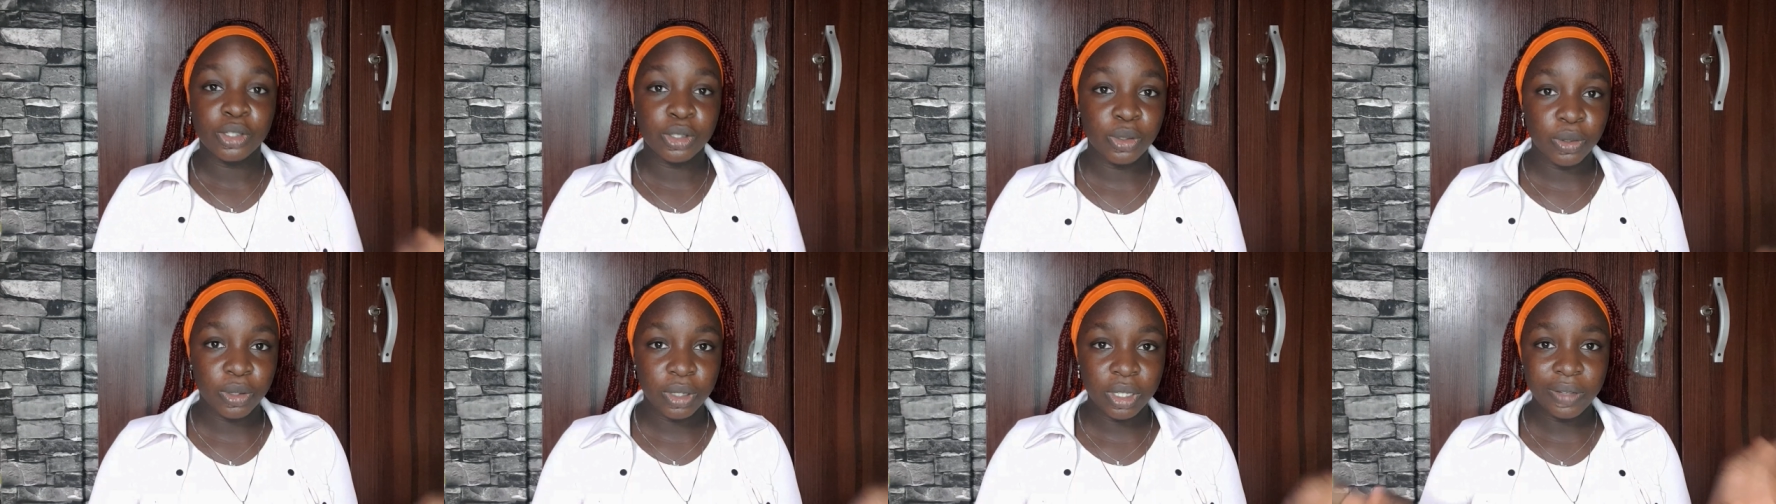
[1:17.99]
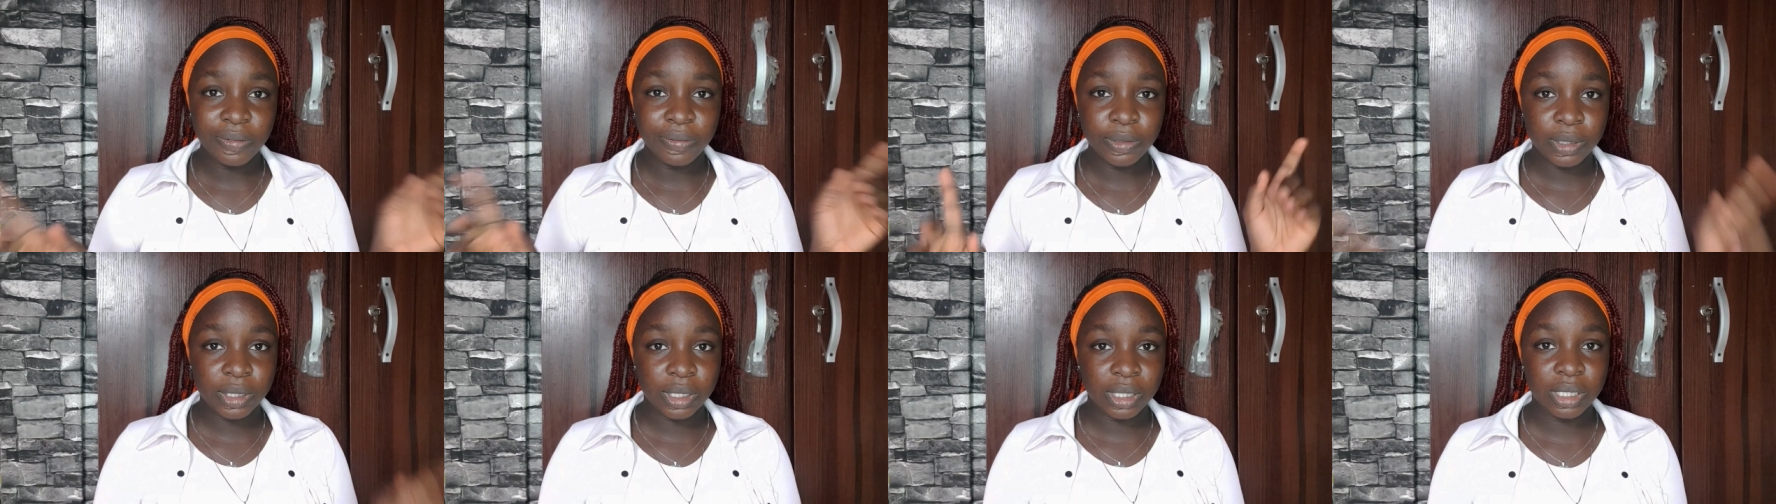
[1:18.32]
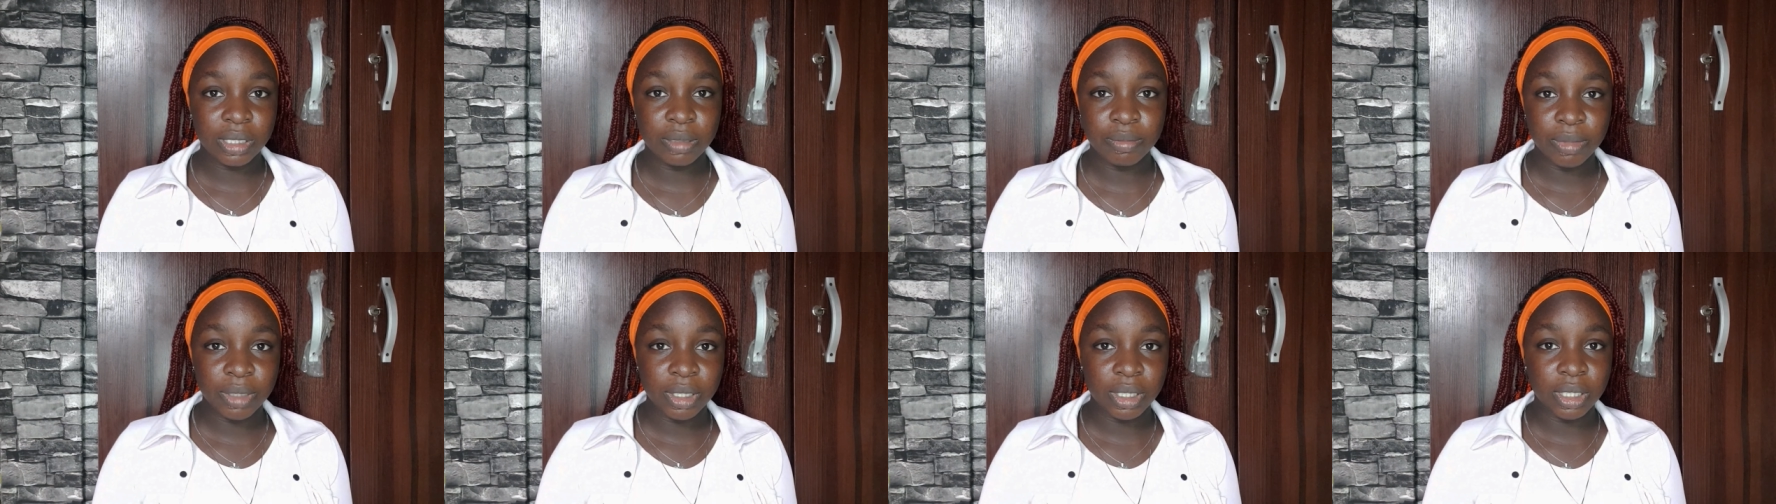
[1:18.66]
So if you
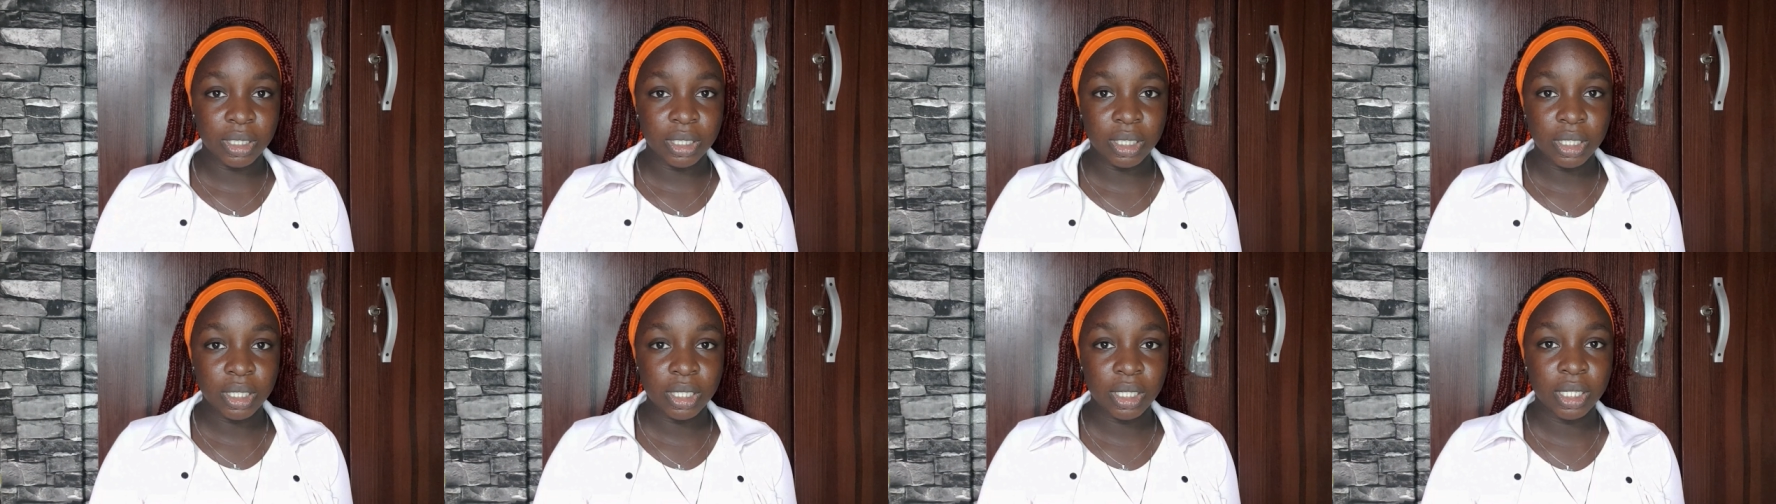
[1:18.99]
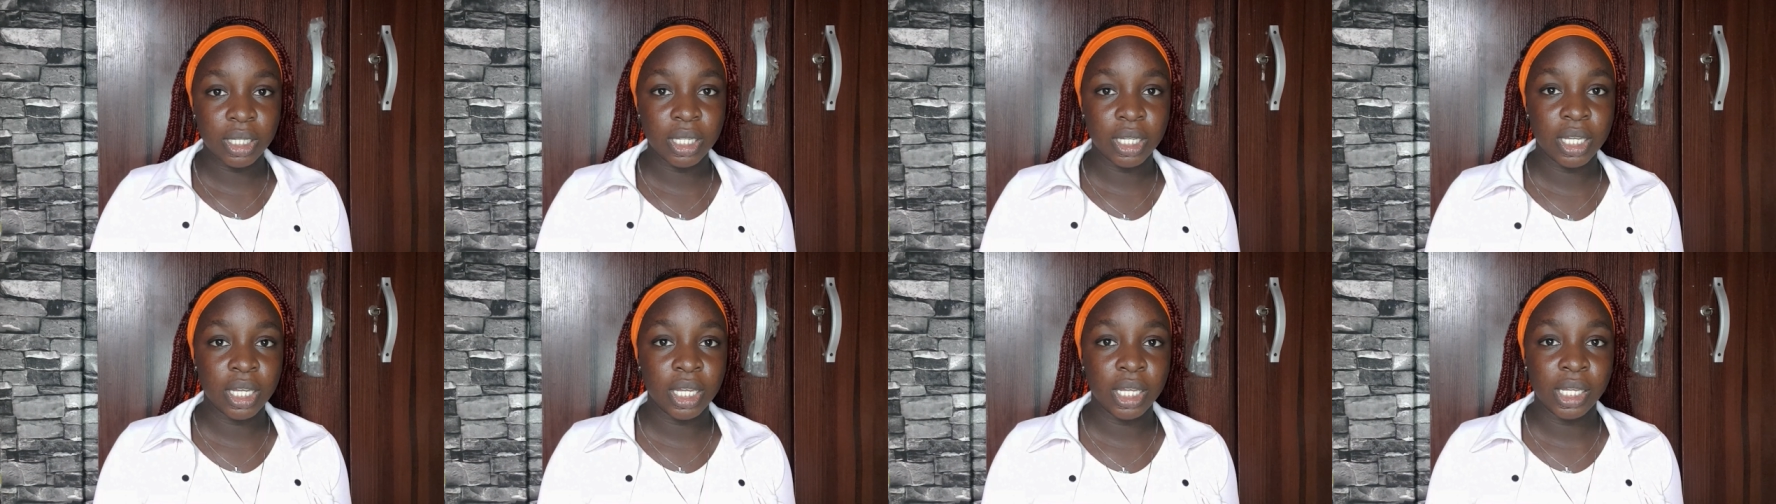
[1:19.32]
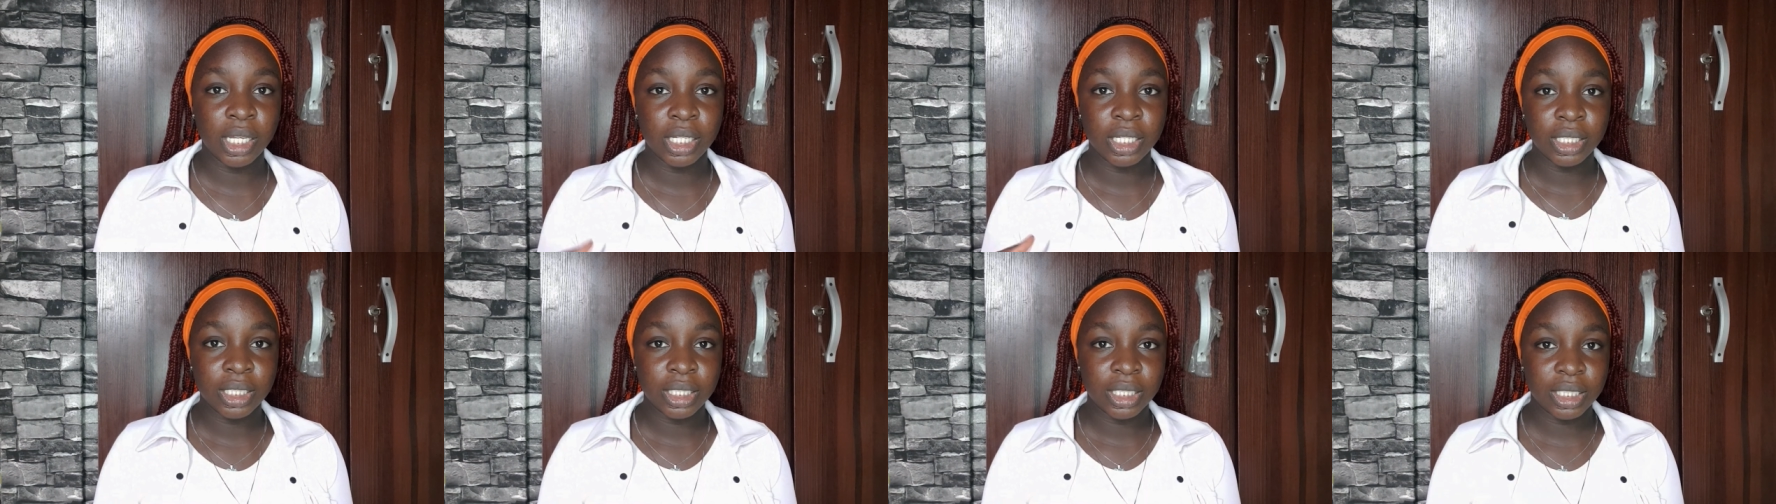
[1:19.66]
see
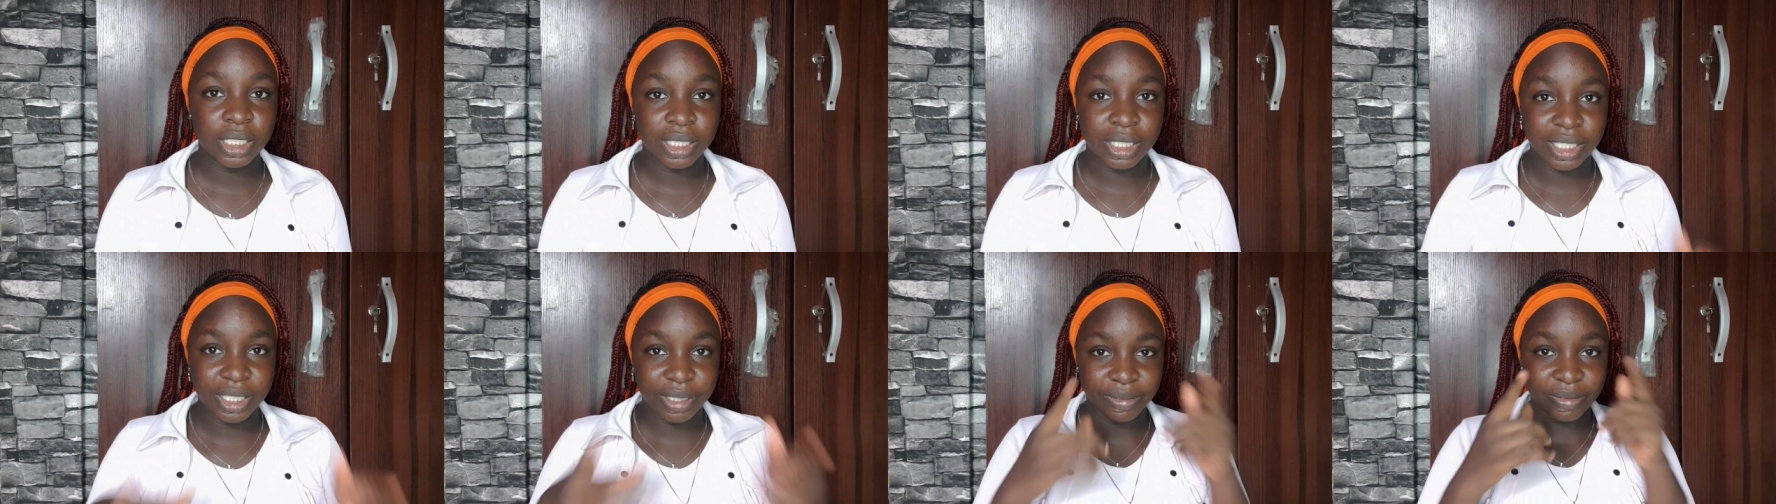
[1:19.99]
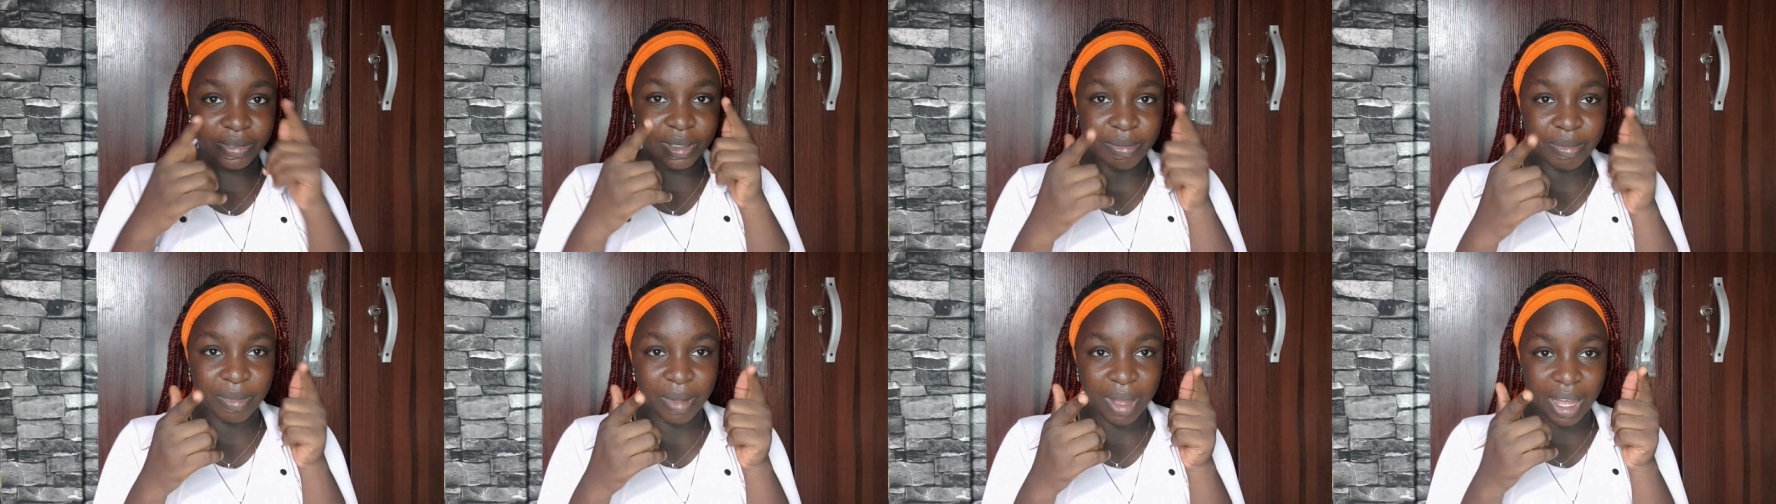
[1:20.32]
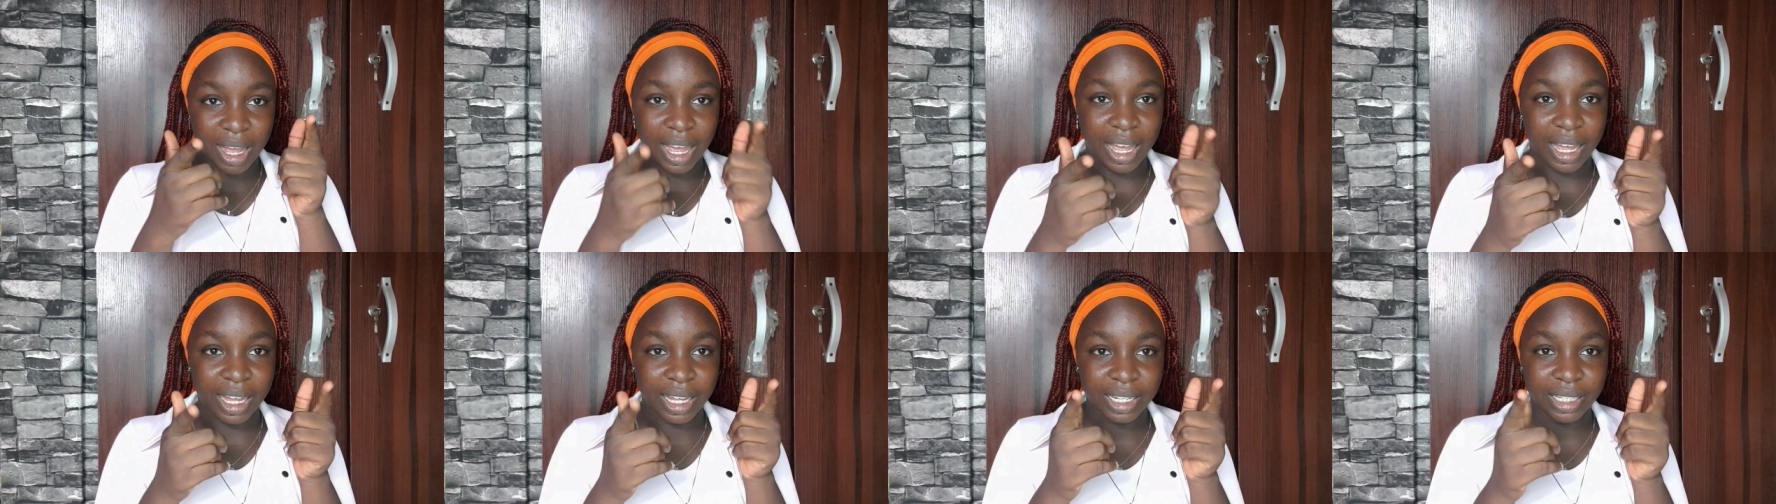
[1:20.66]
me shifting
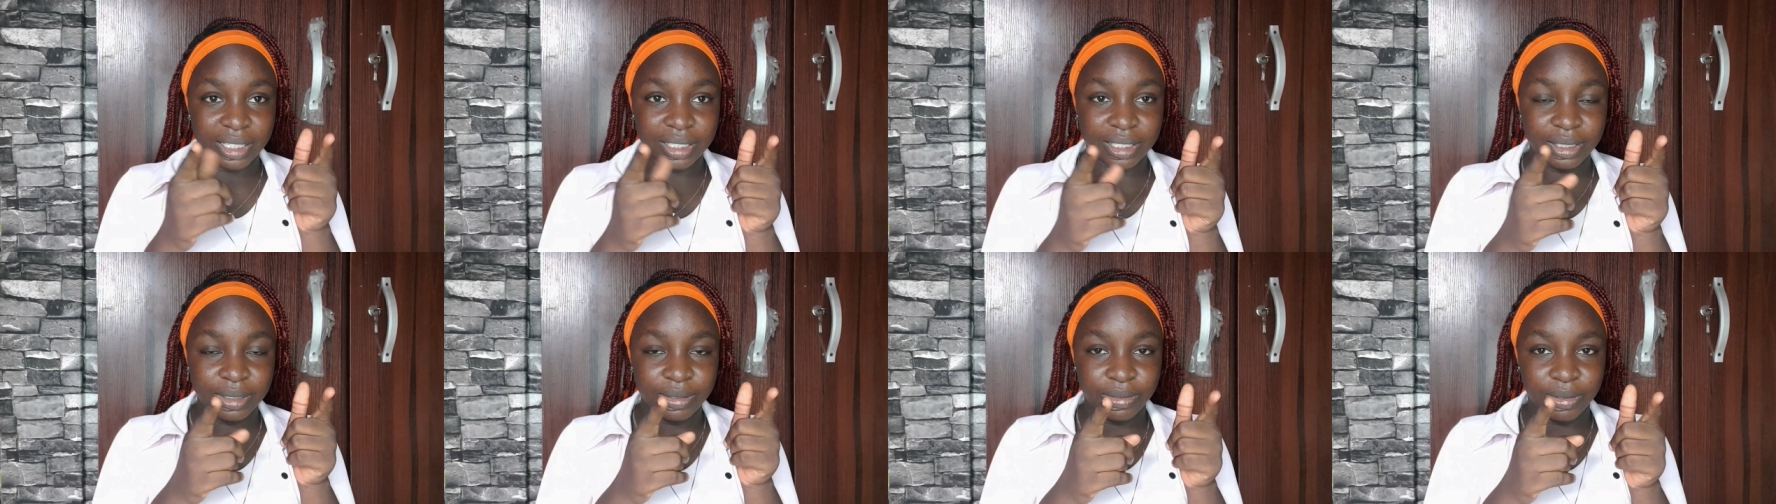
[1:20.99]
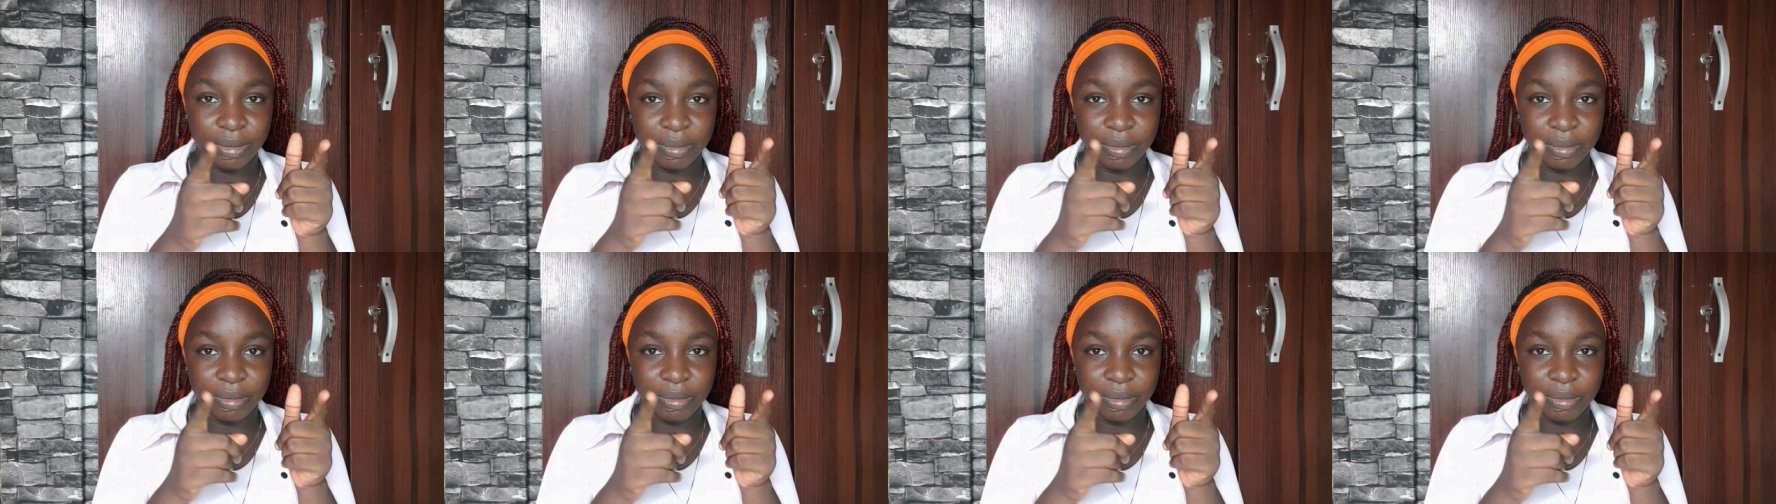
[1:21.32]
my eyes